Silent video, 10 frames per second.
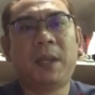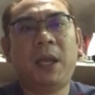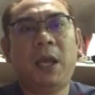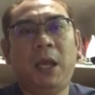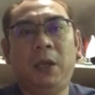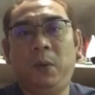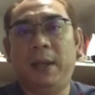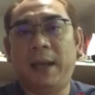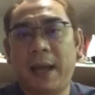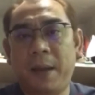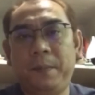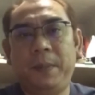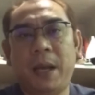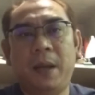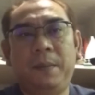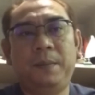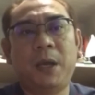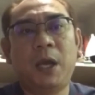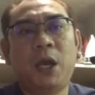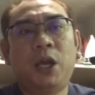It will help them
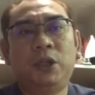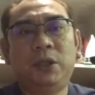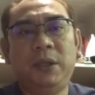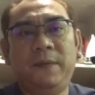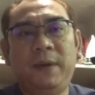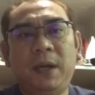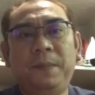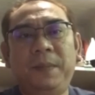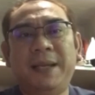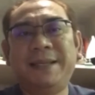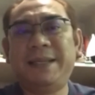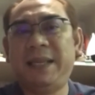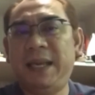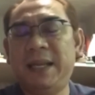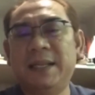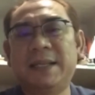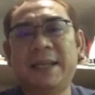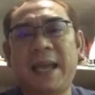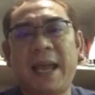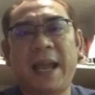to develop their skills
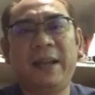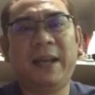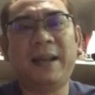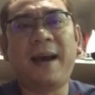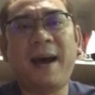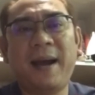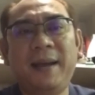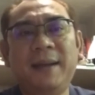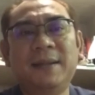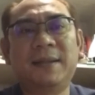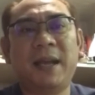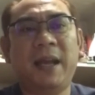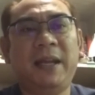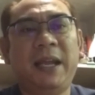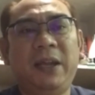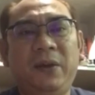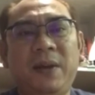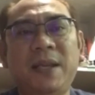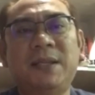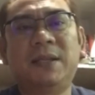and get hired and
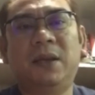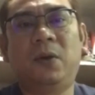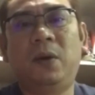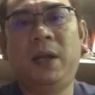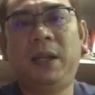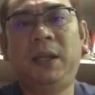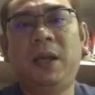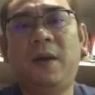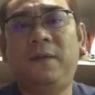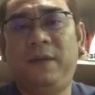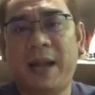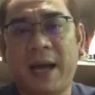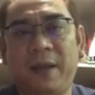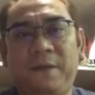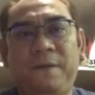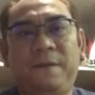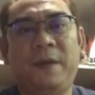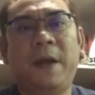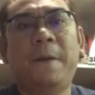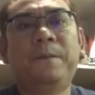increase the quality of life.
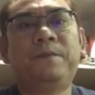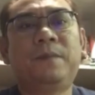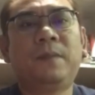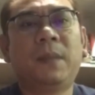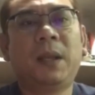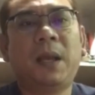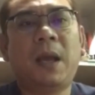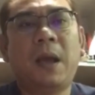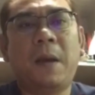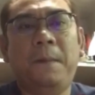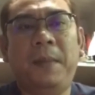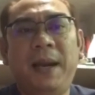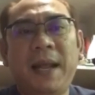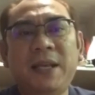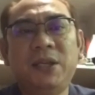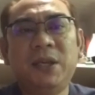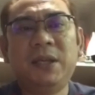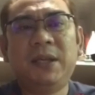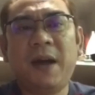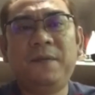Malaysian
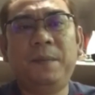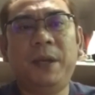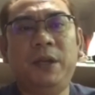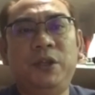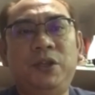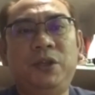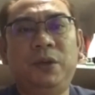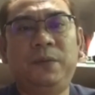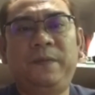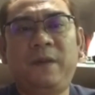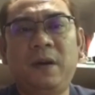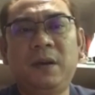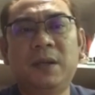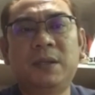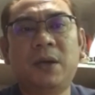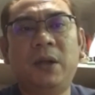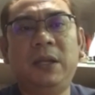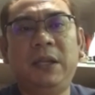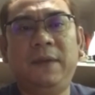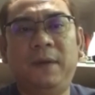government should focus on
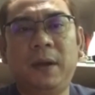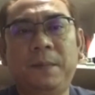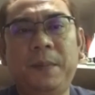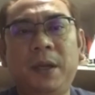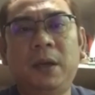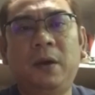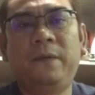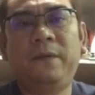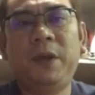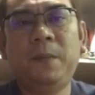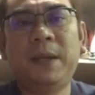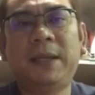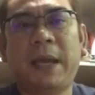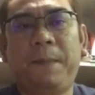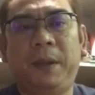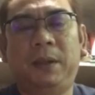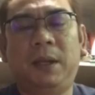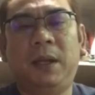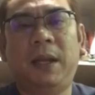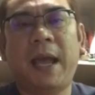development of human
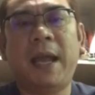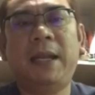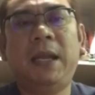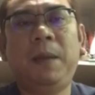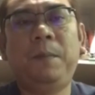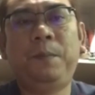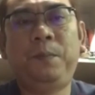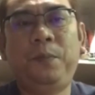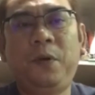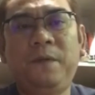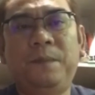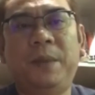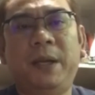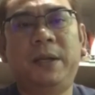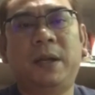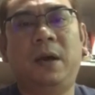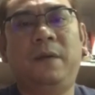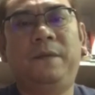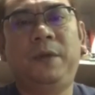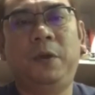capital and improvement of
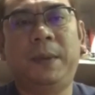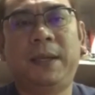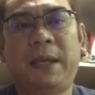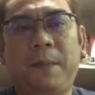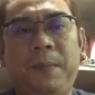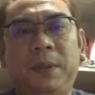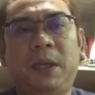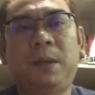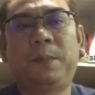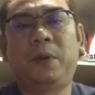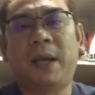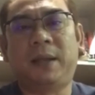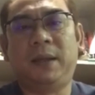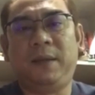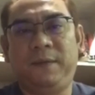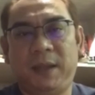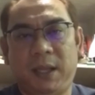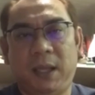human capital productivity.